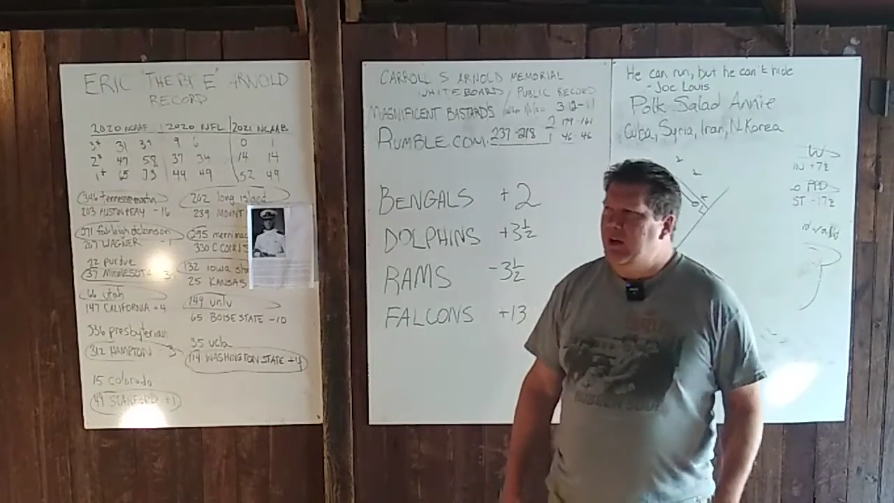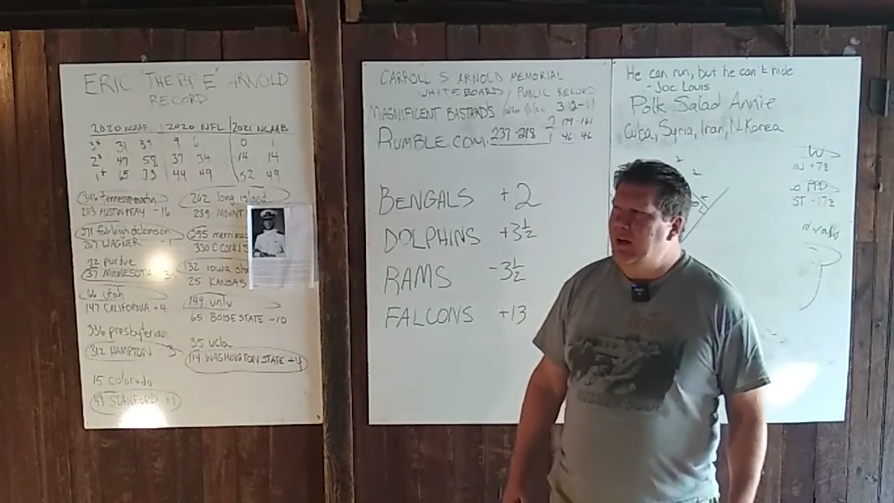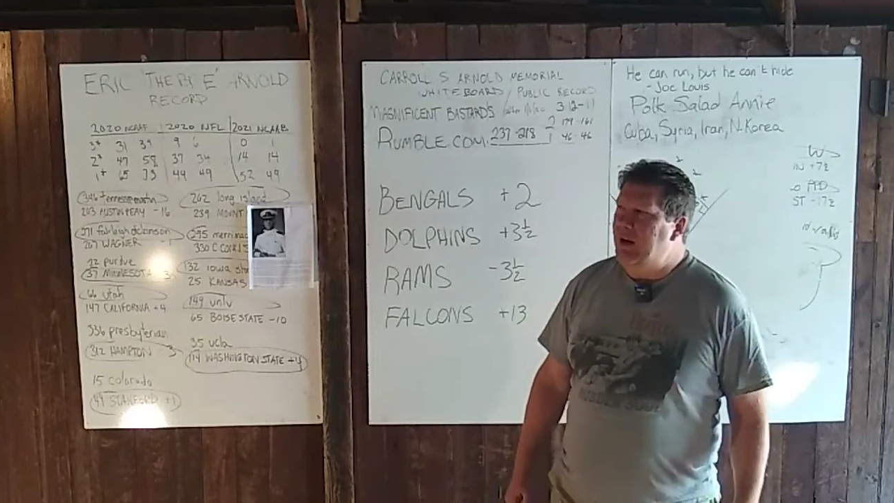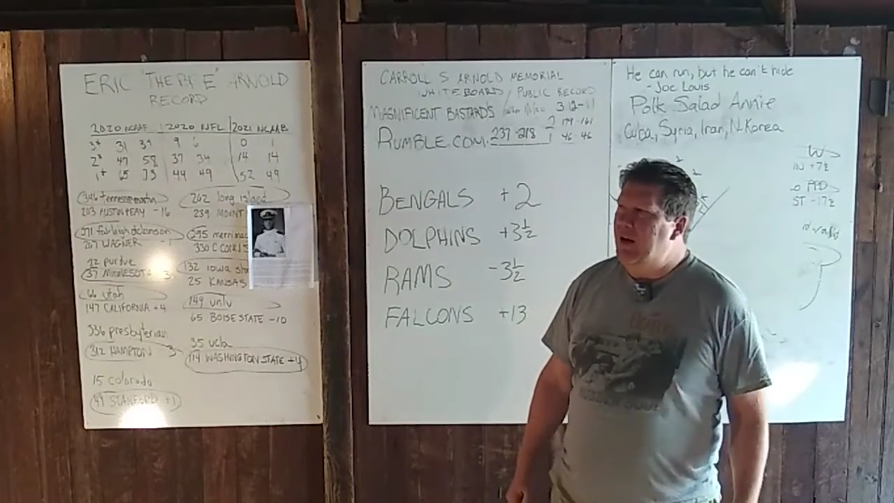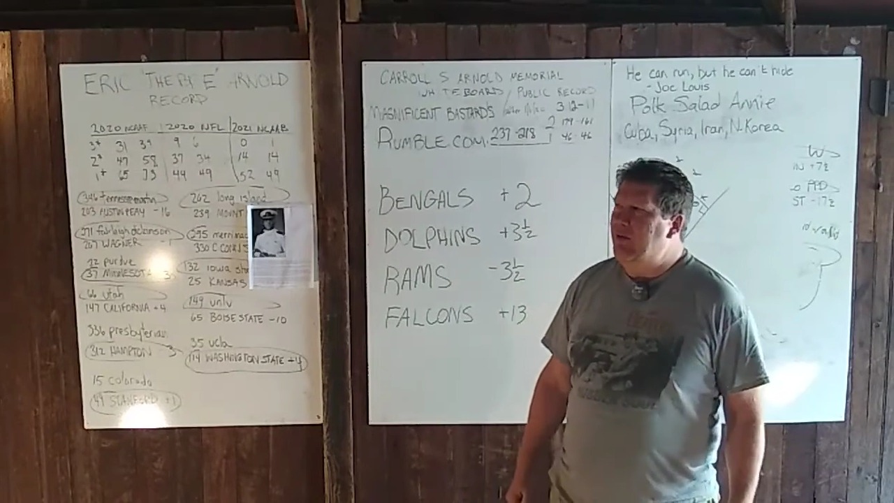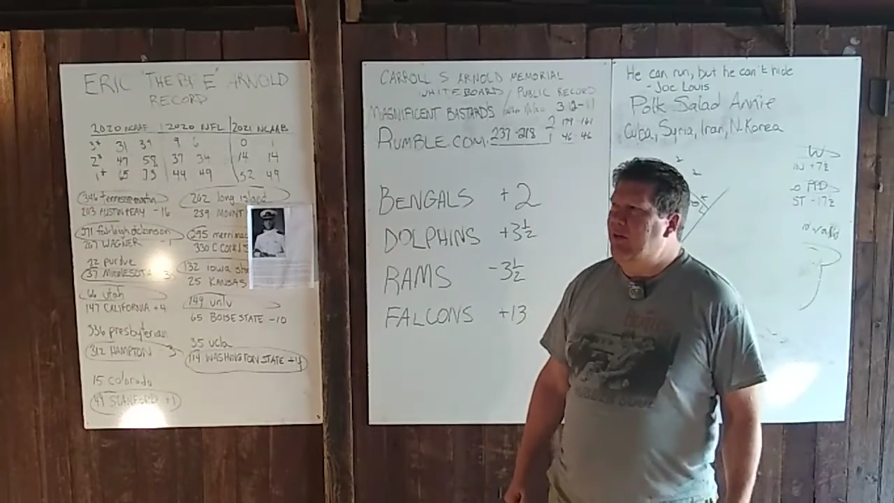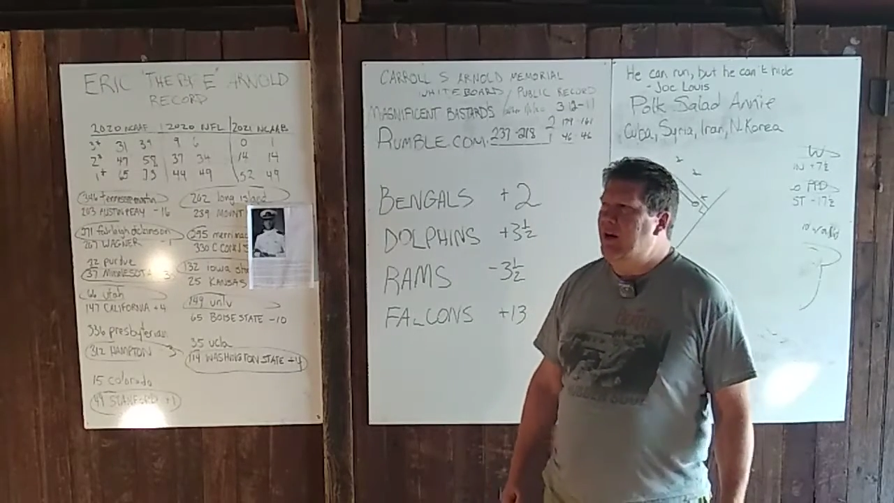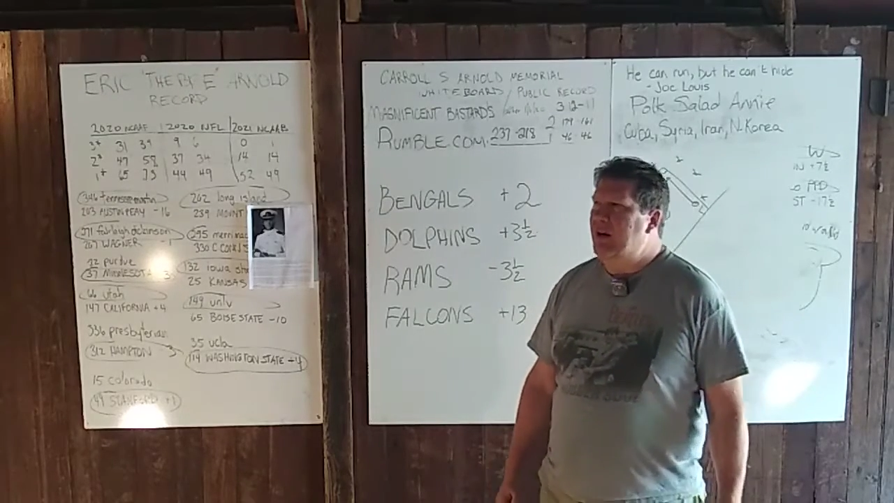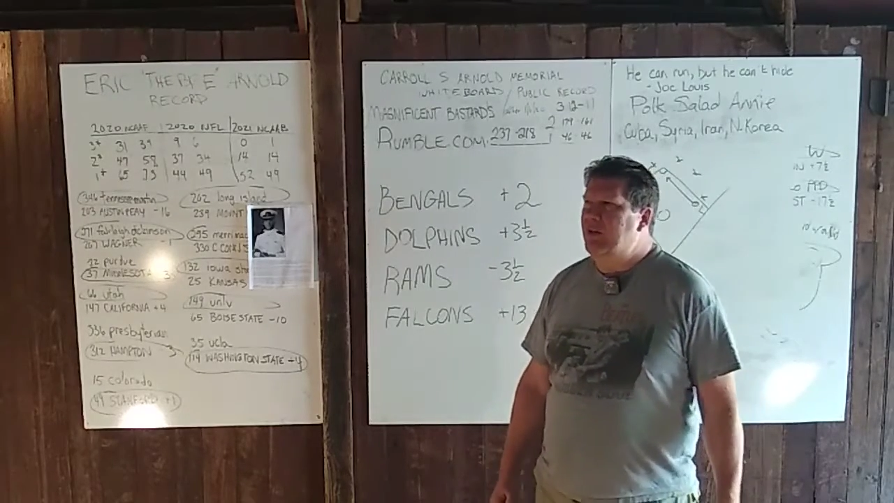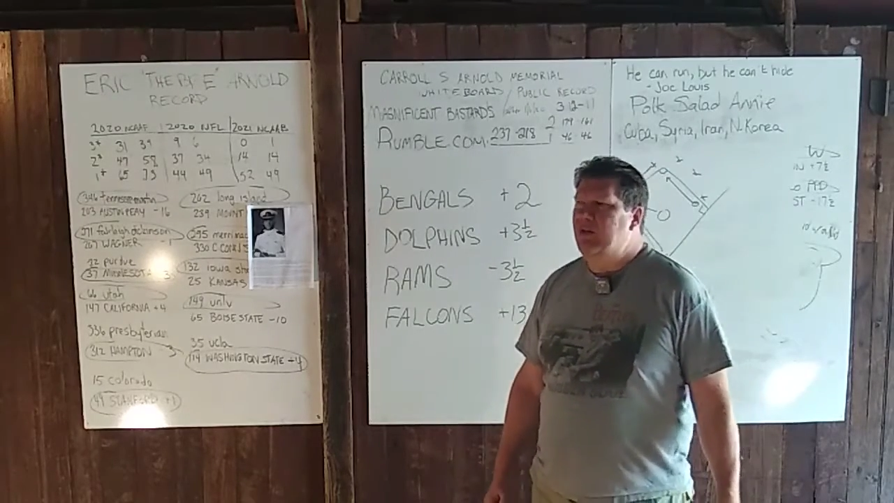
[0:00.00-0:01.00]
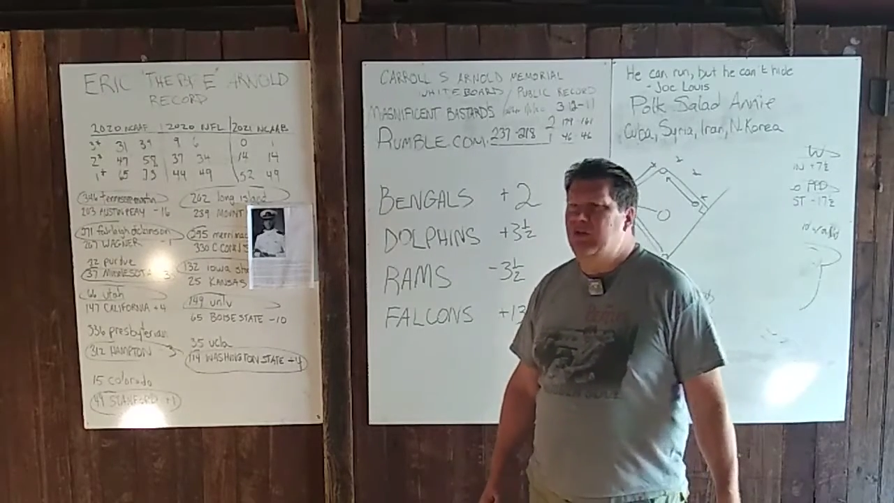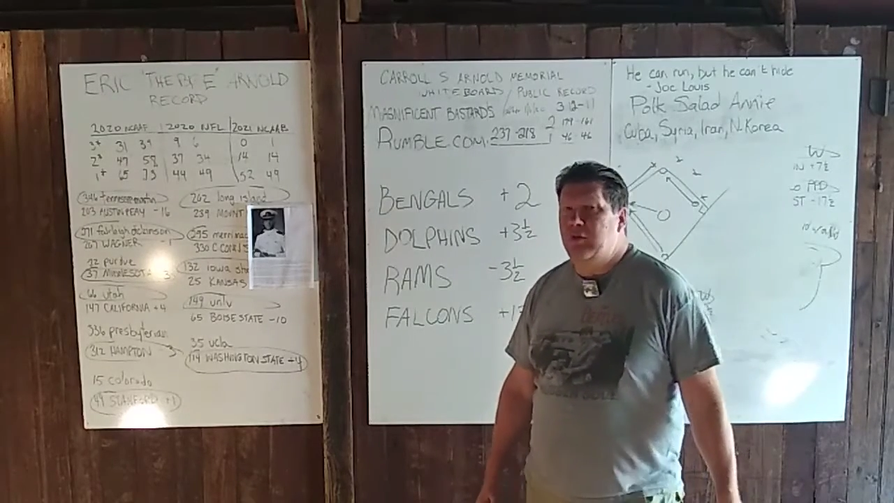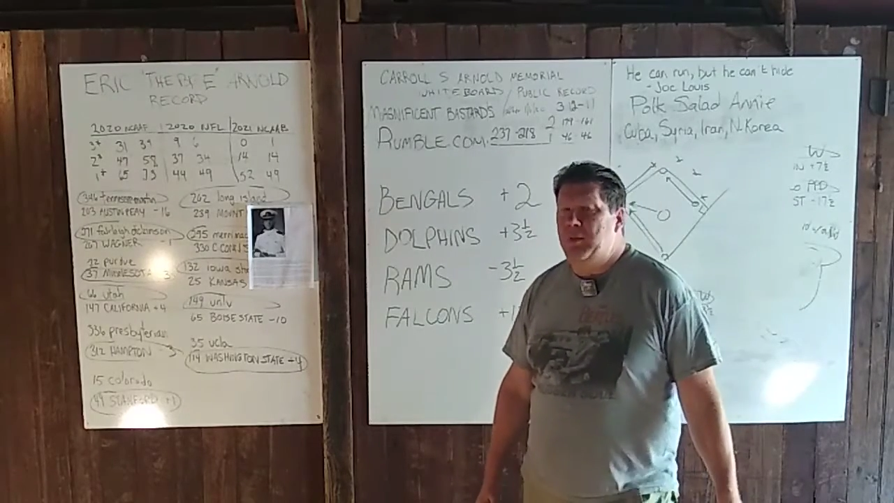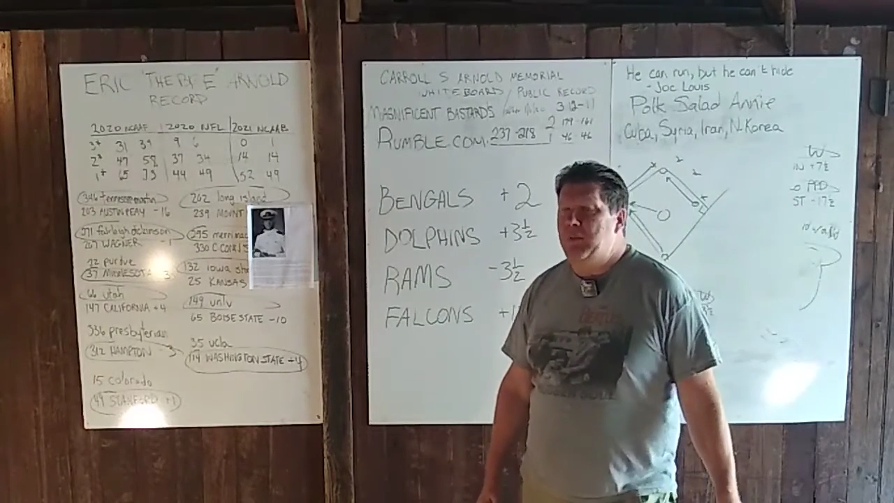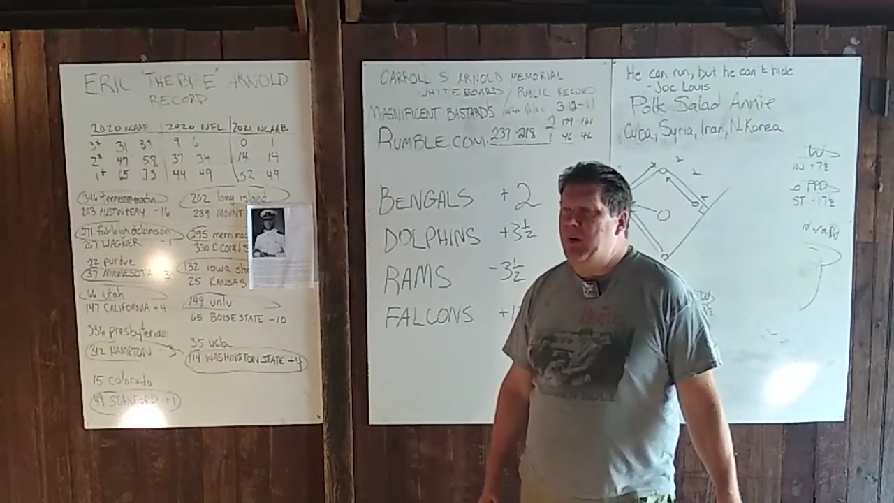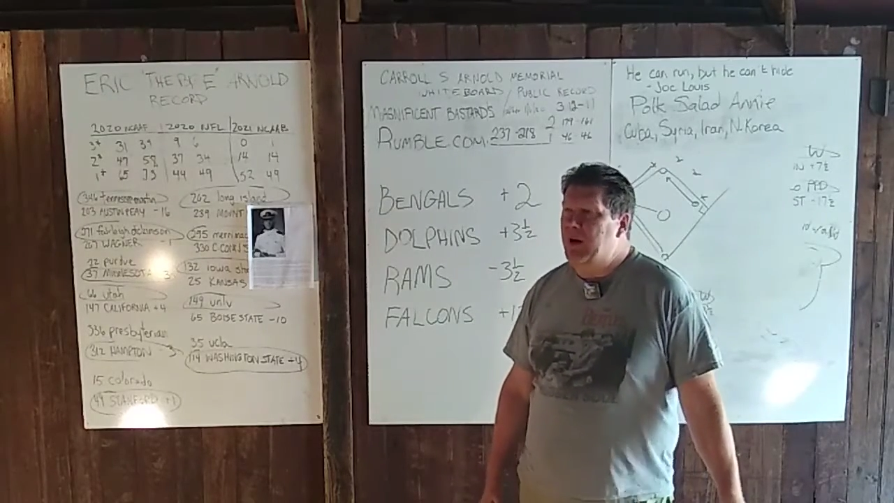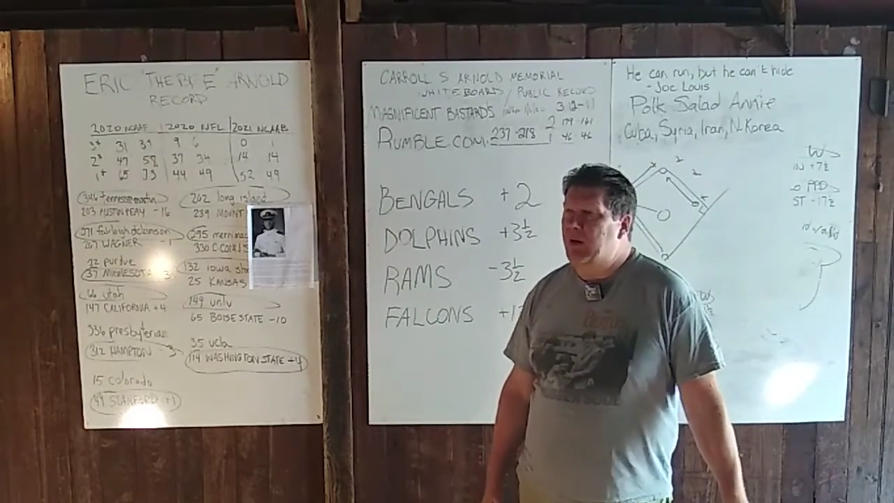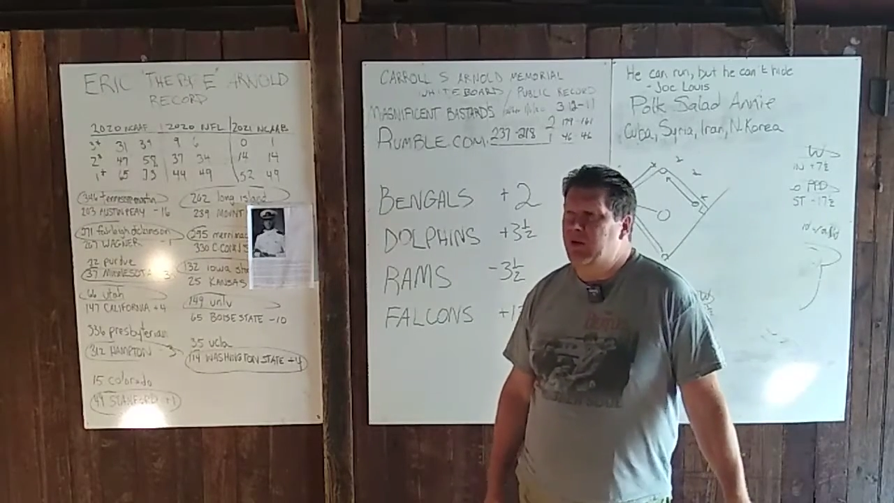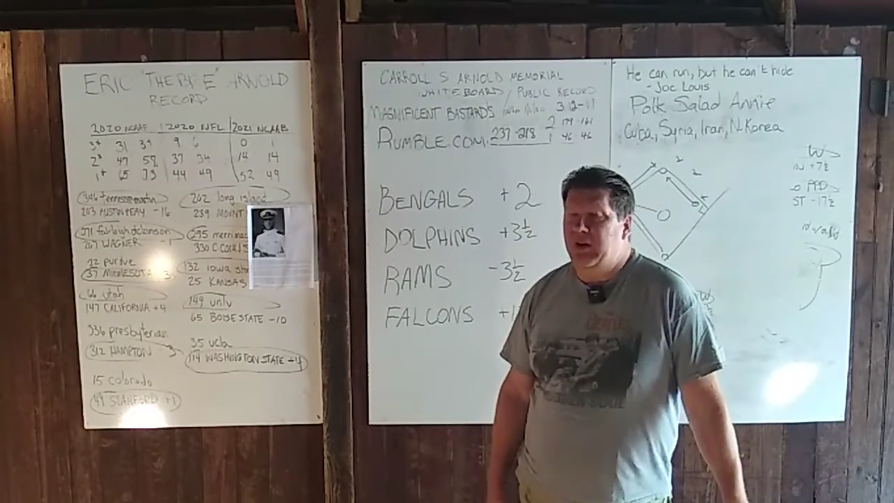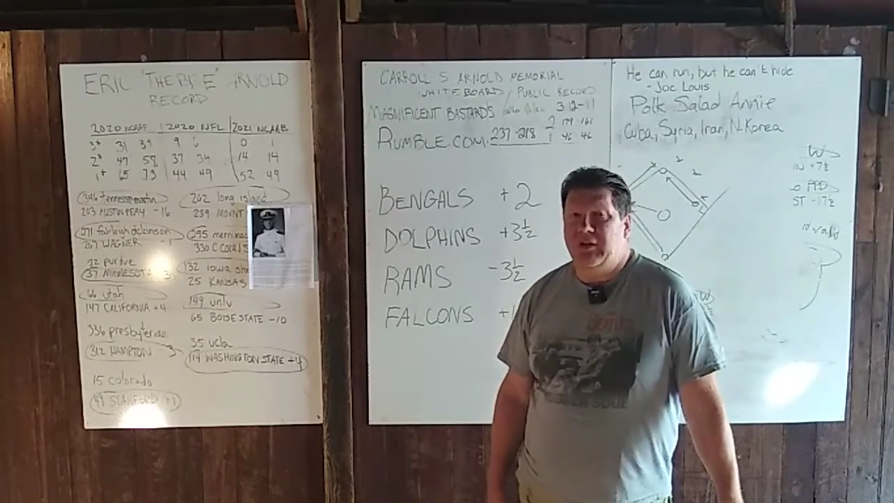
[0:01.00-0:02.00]
They have a lot of stupid
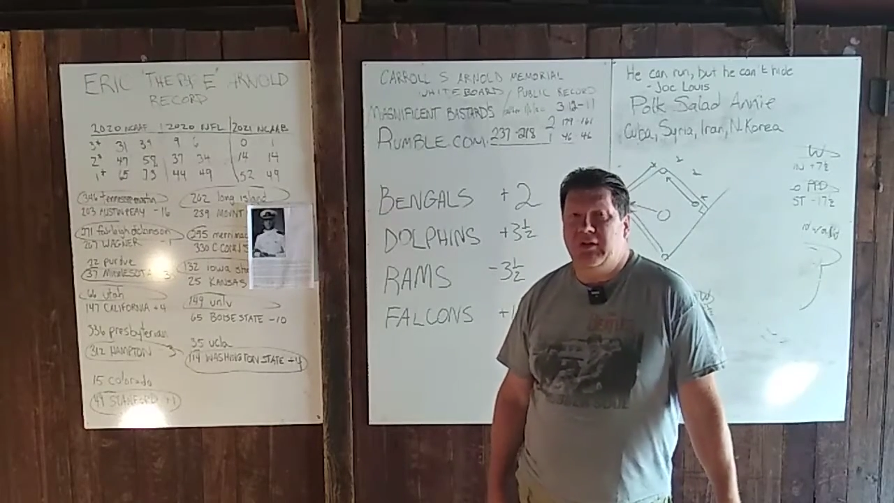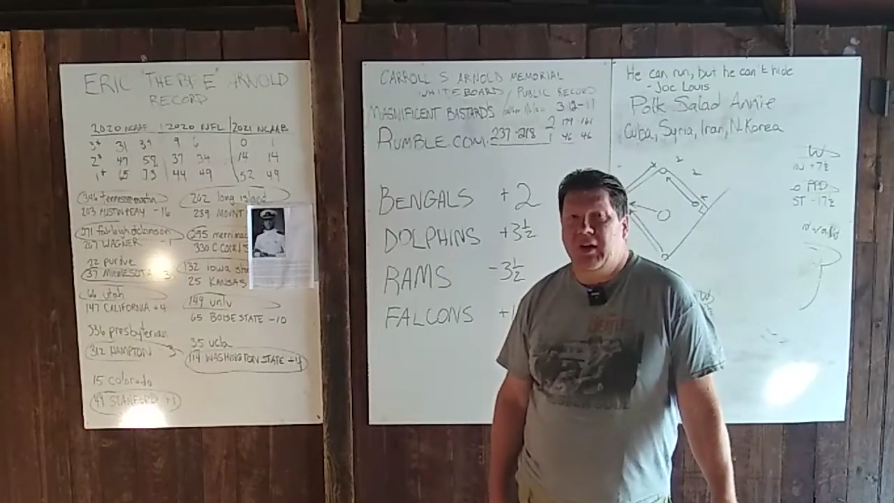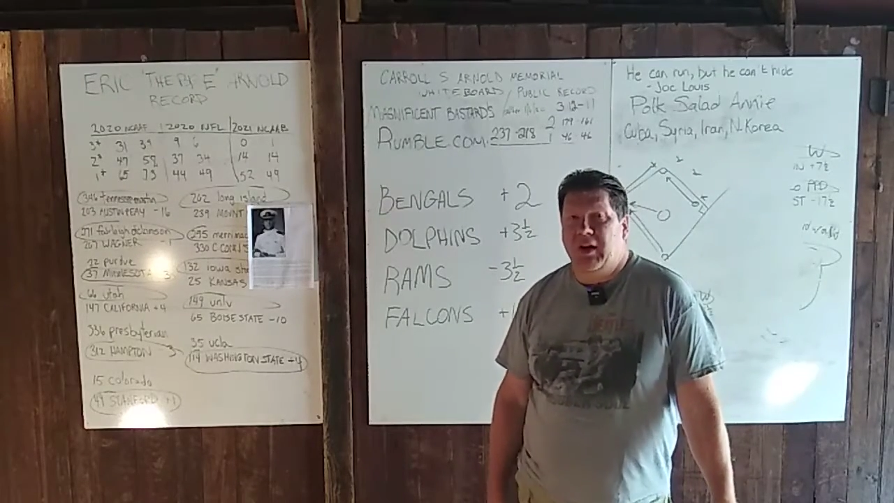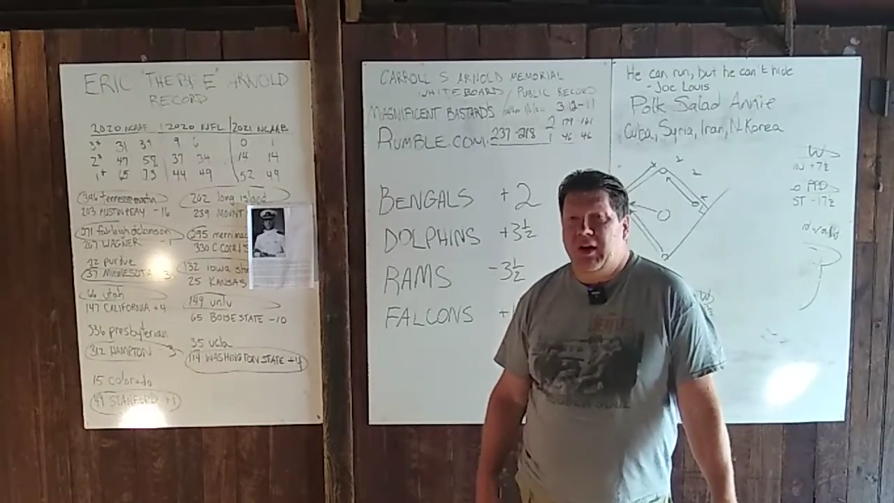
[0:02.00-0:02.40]
penalties.